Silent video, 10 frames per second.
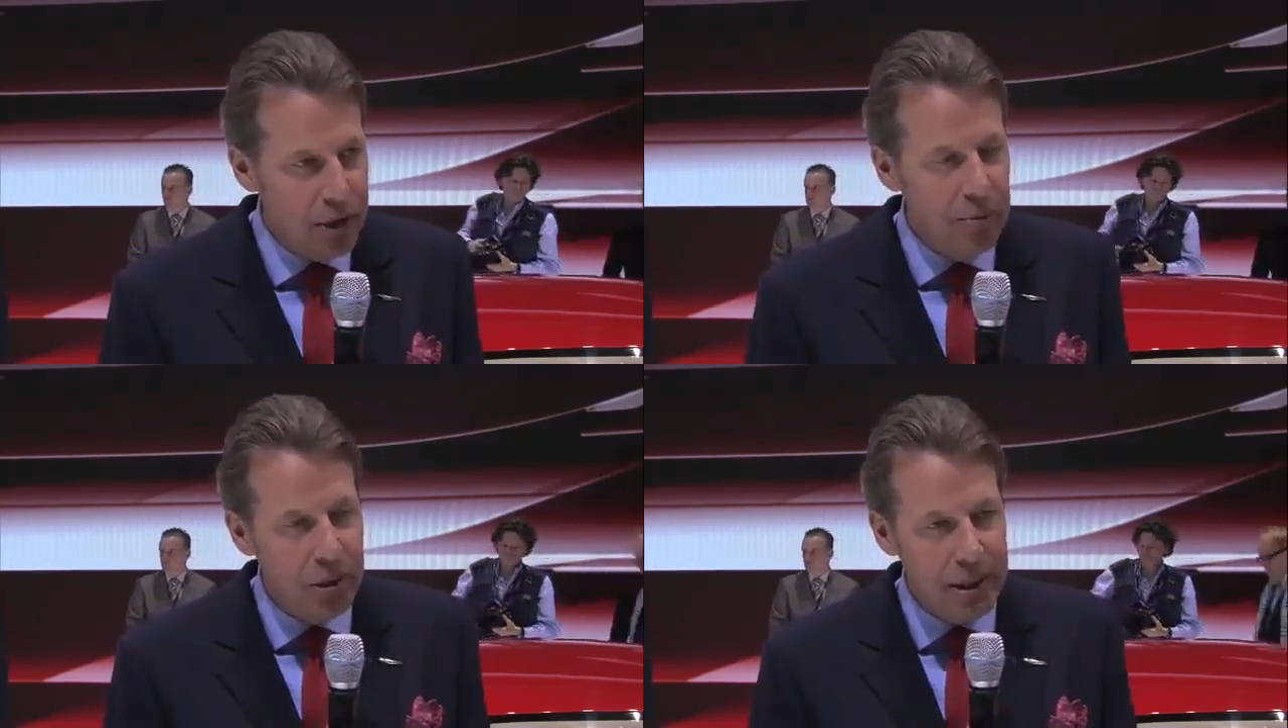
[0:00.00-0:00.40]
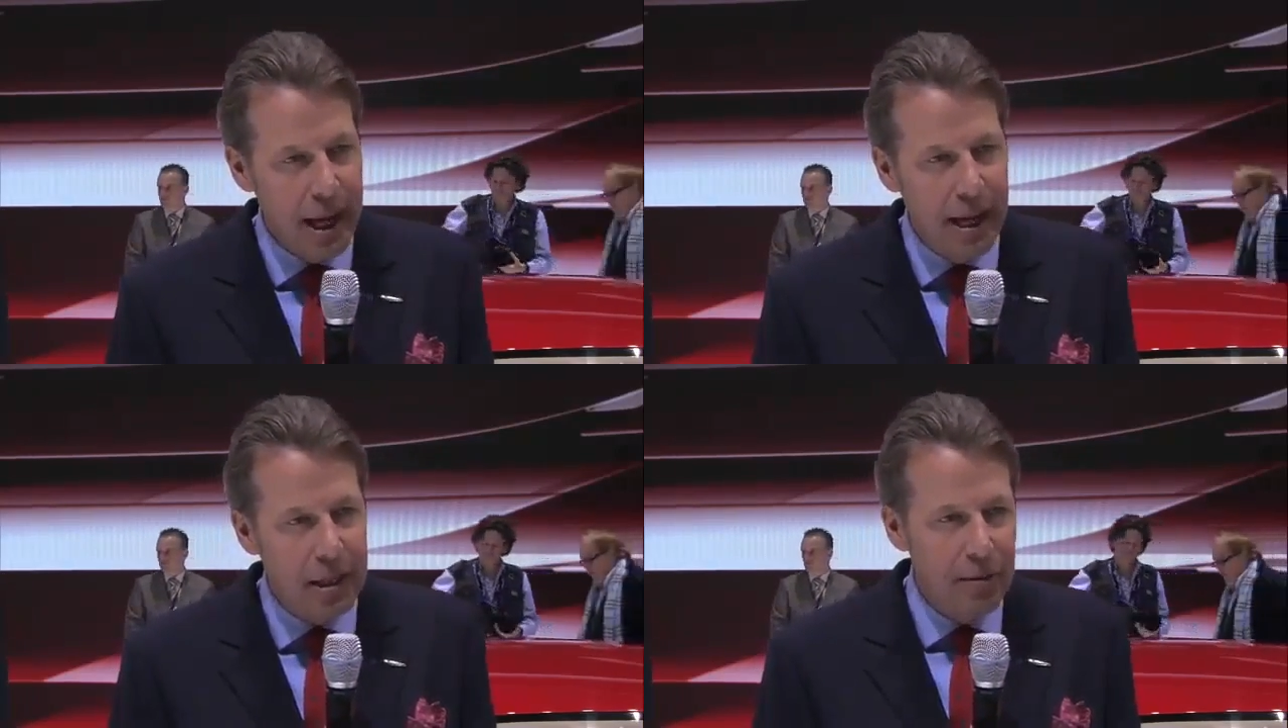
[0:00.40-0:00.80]
So I would
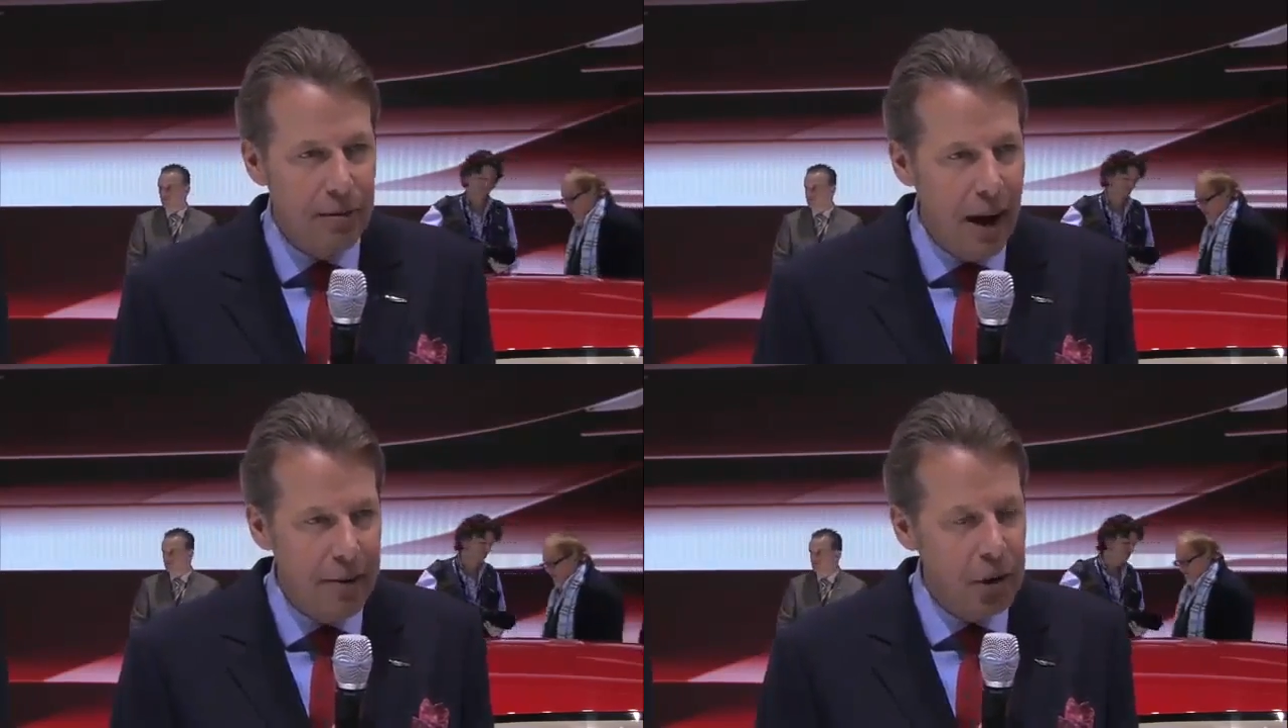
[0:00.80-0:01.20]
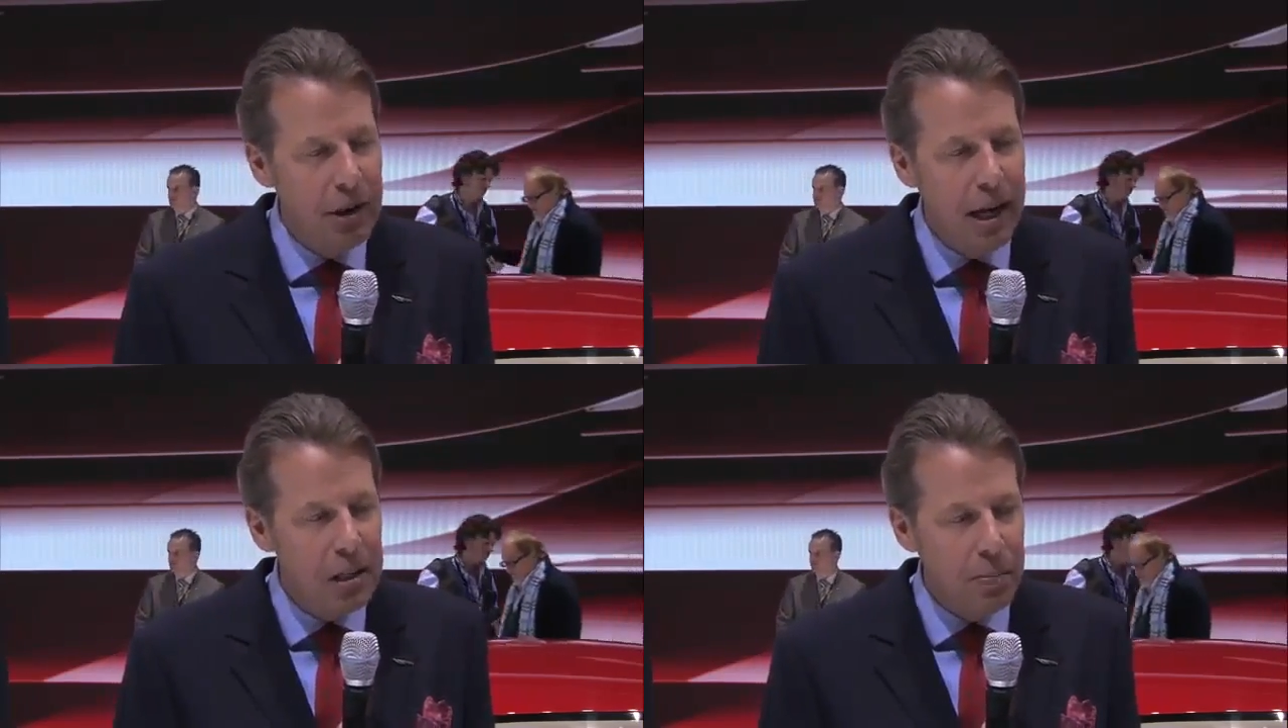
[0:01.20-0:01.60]
say 85 to
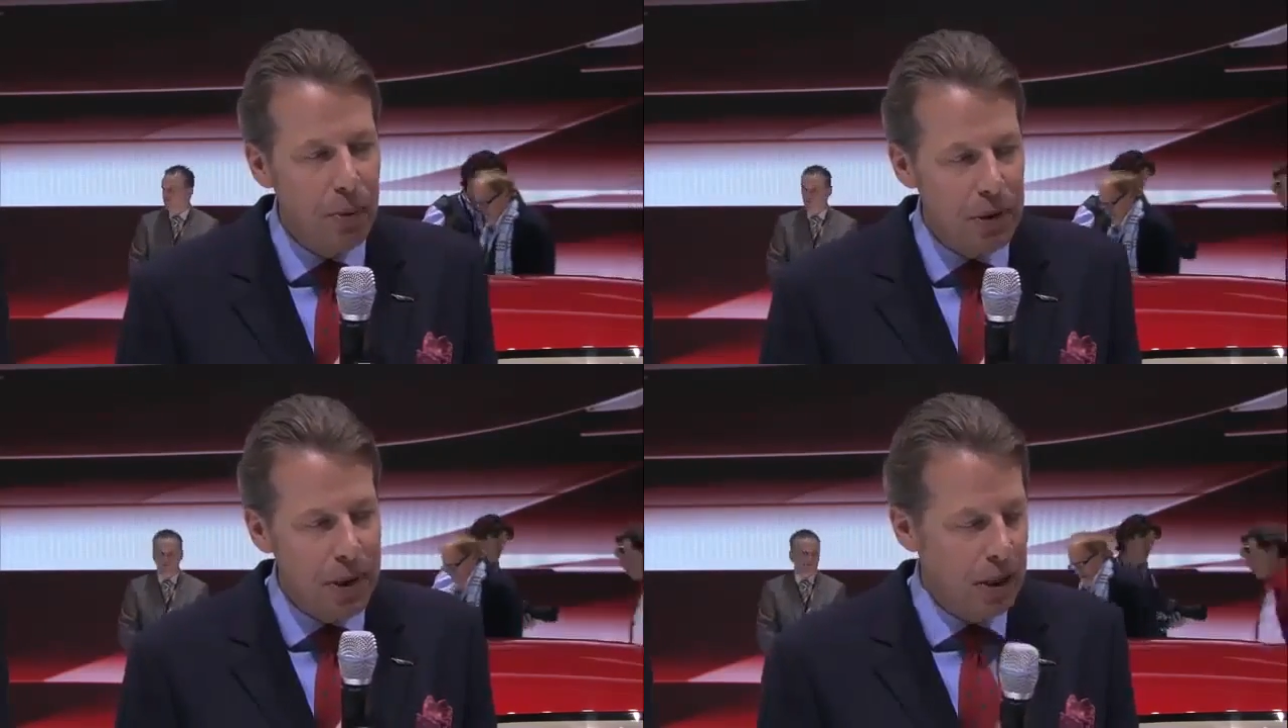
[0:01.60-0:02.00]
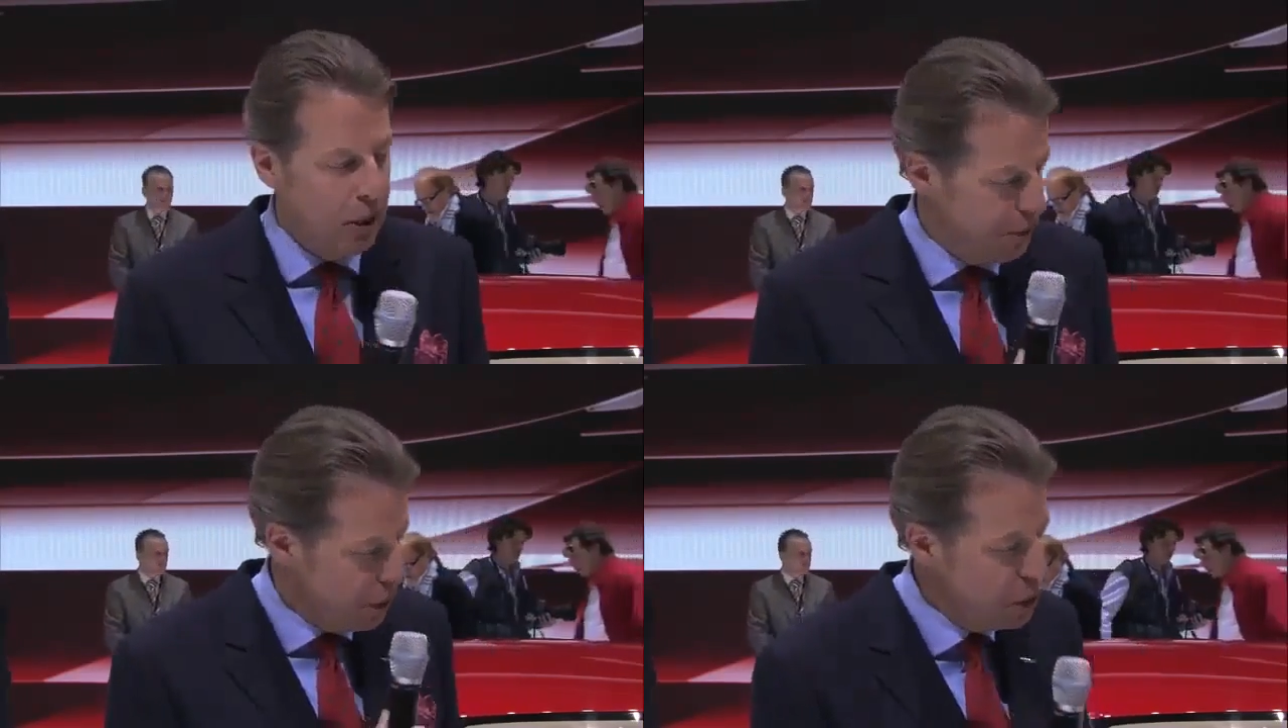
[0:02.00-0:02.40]
90%
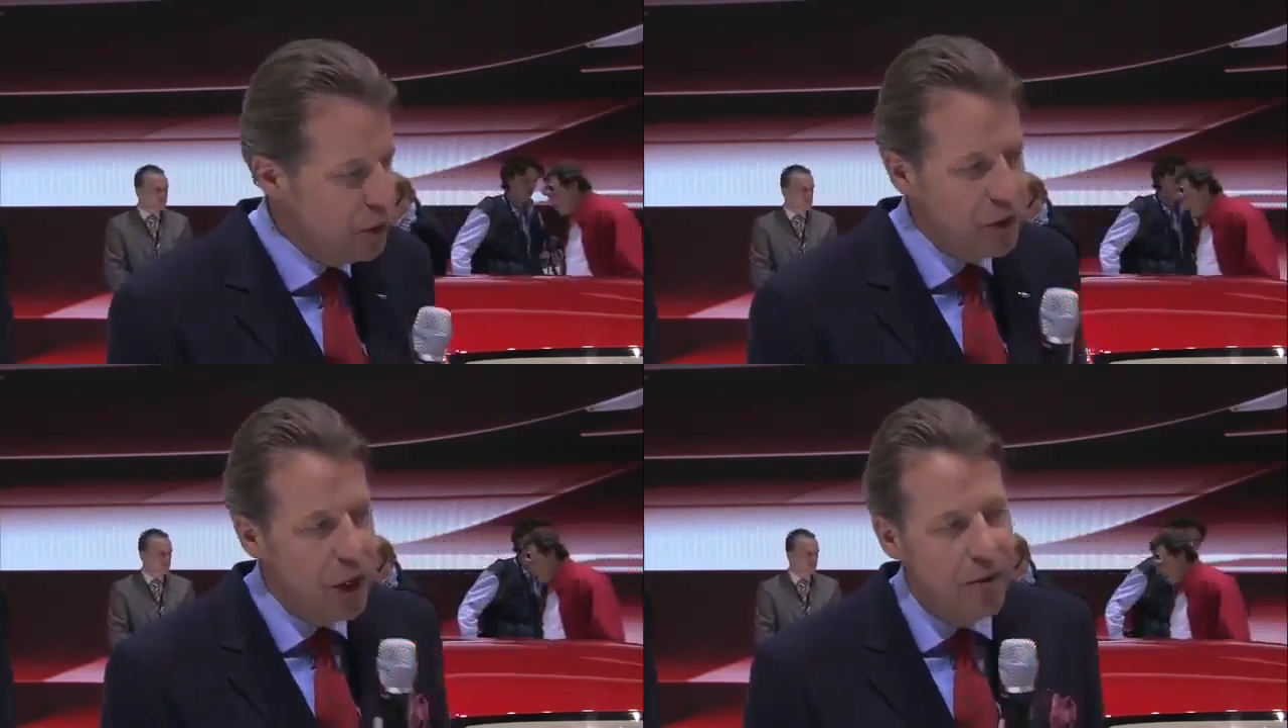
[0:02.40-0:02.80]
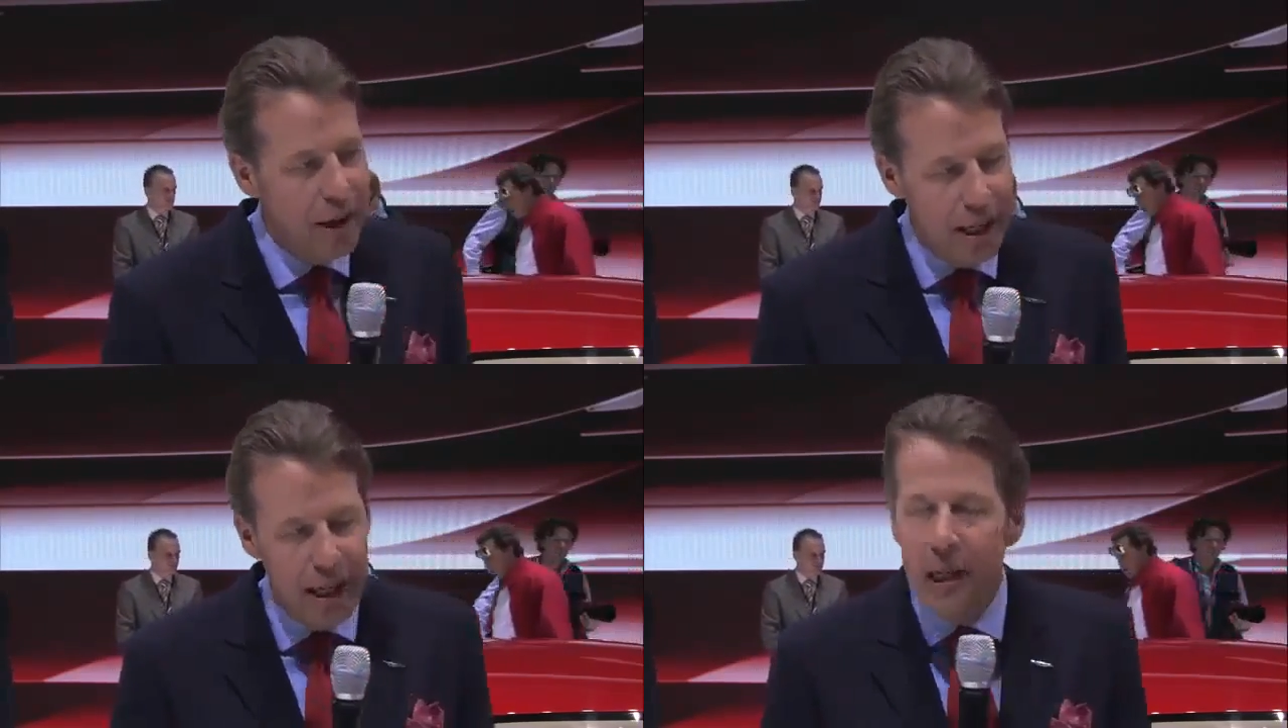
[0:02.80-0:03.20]
of what you see over
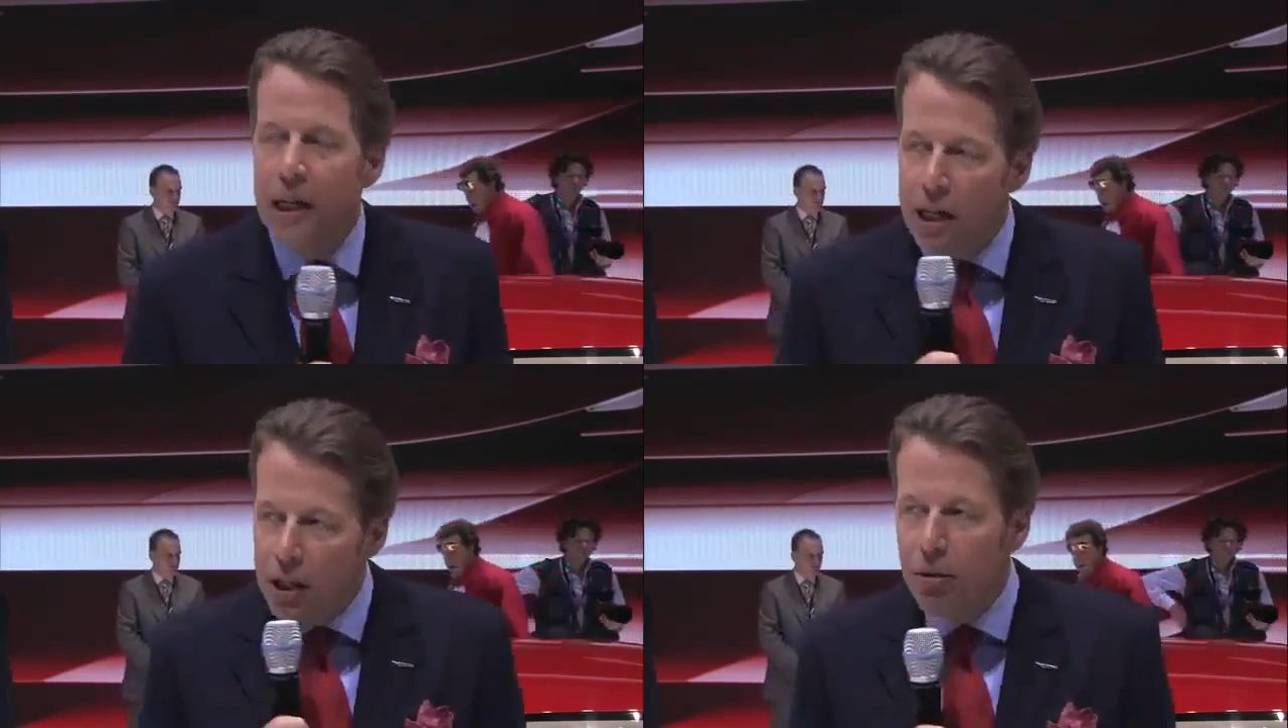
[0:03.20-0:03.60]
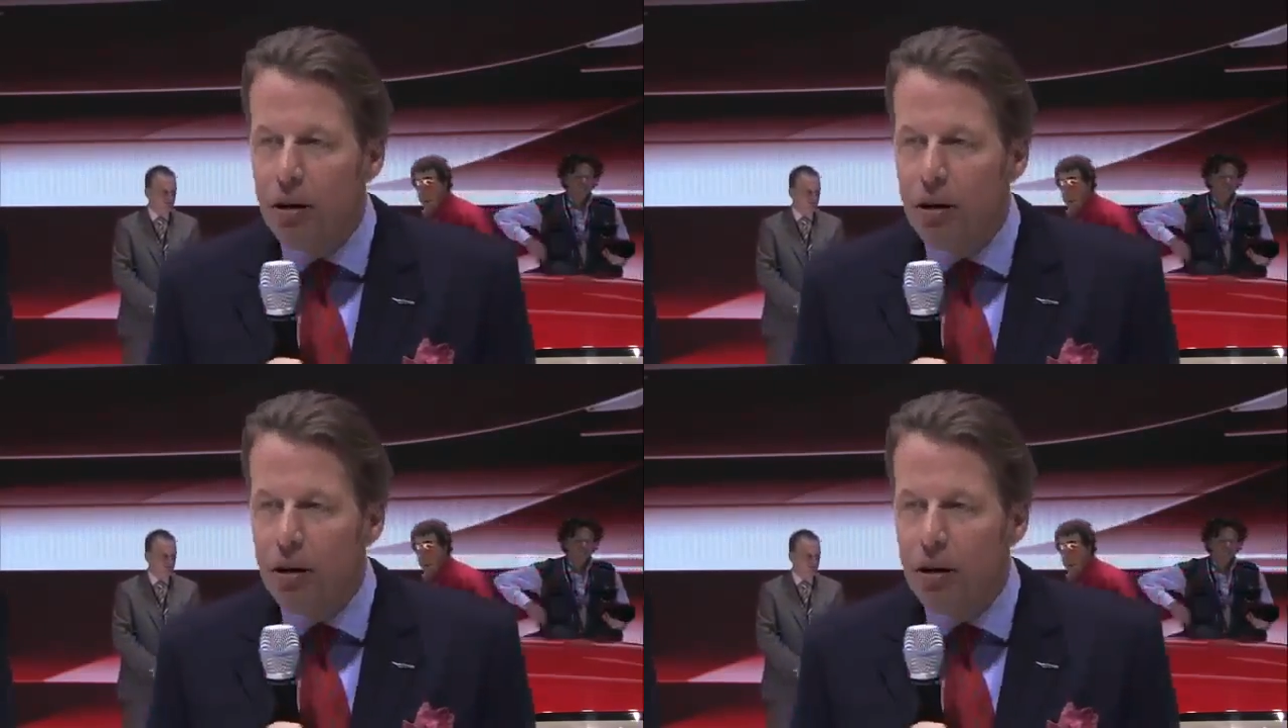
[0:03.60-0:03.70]
here, you